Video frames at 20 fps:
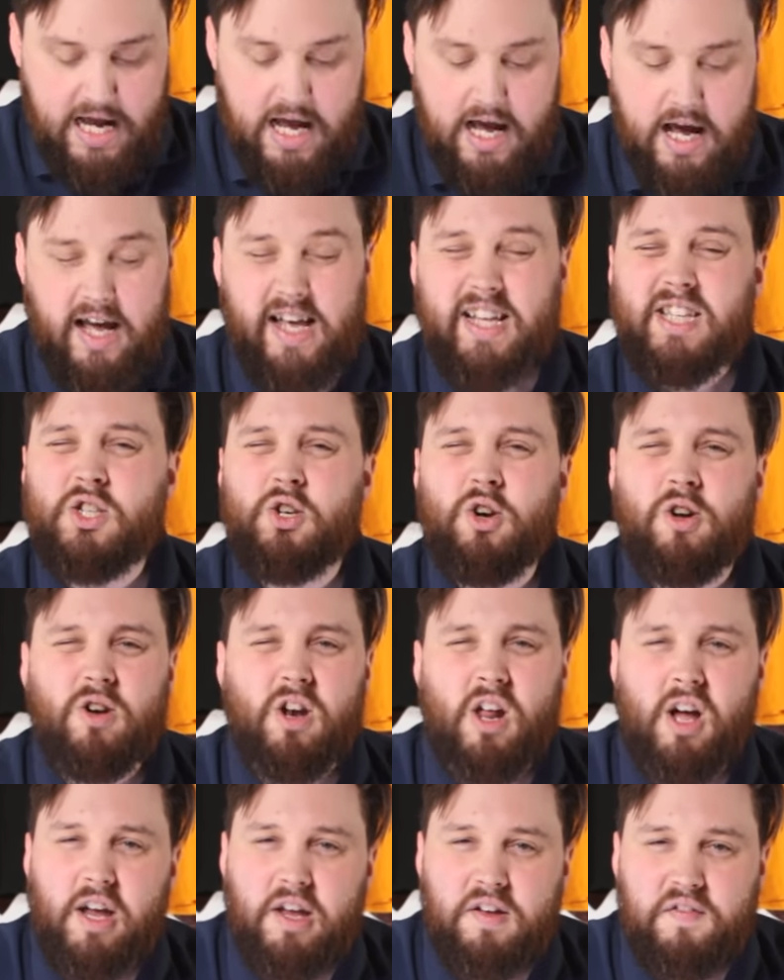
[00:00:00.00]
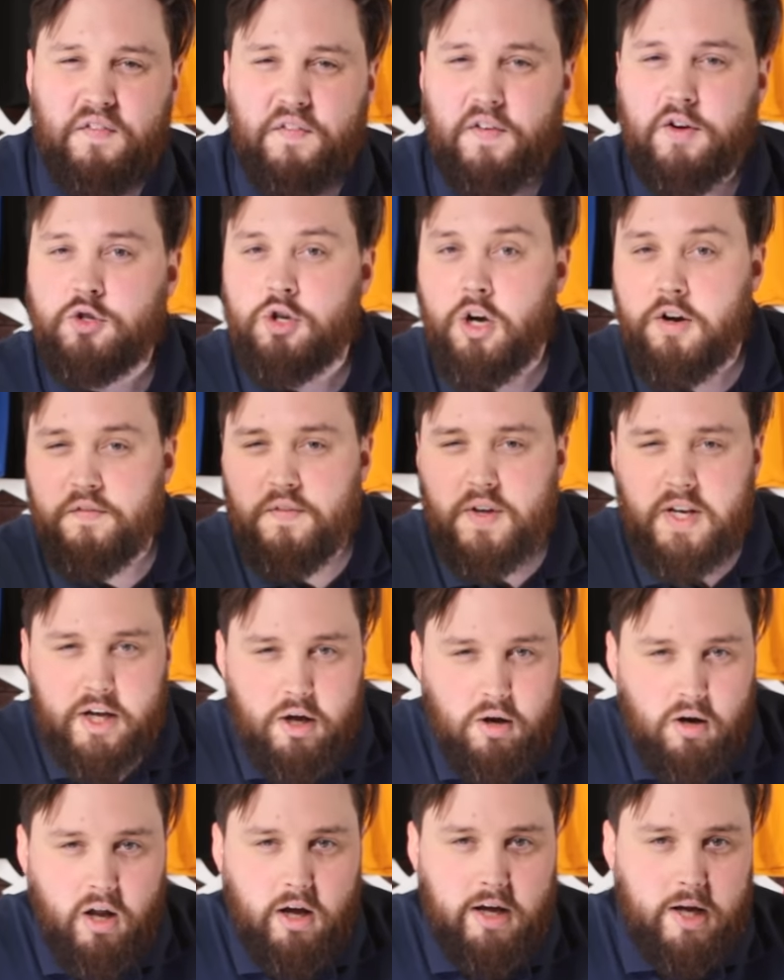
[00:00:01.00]
It's not like photo
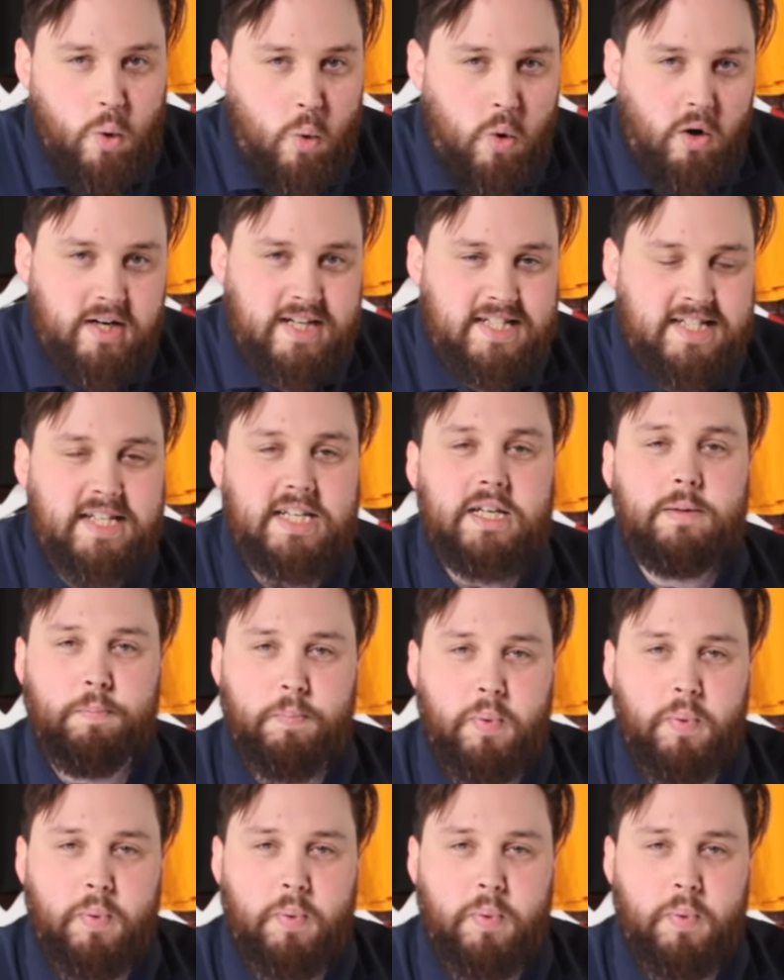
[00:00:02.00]
video like quality,